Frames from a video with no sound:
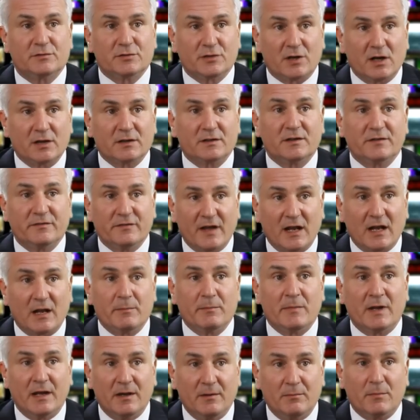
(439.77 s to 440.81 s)
drug
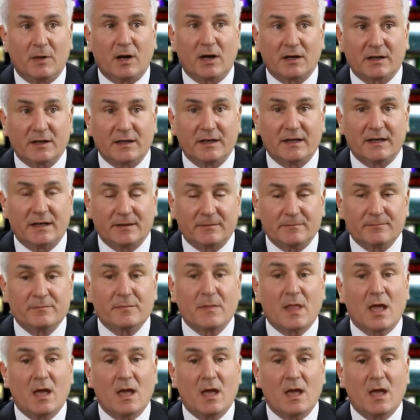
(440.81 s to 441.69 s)
development and marketing.